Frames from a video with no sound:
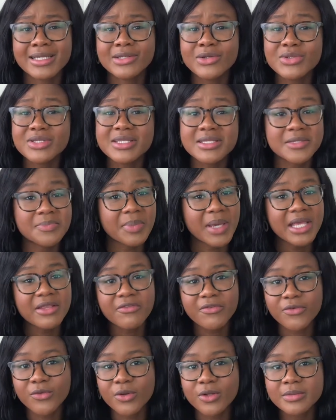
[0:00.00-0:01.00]
because it's
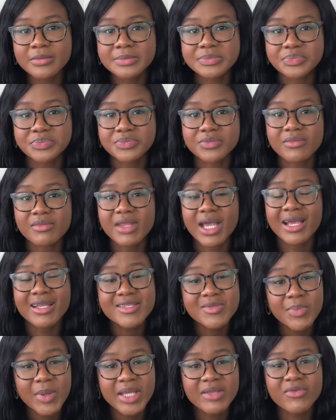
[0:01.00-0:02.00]
painful.
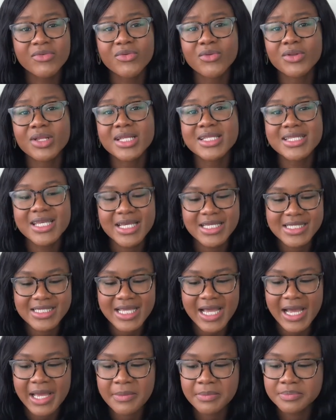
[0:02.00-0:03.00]
It's painful. It takes
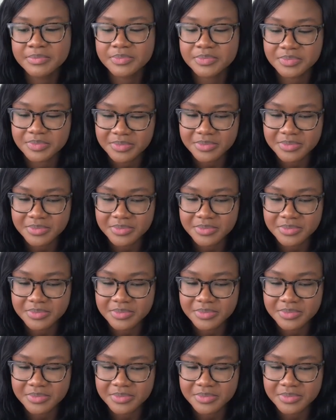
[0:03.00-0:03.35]
time.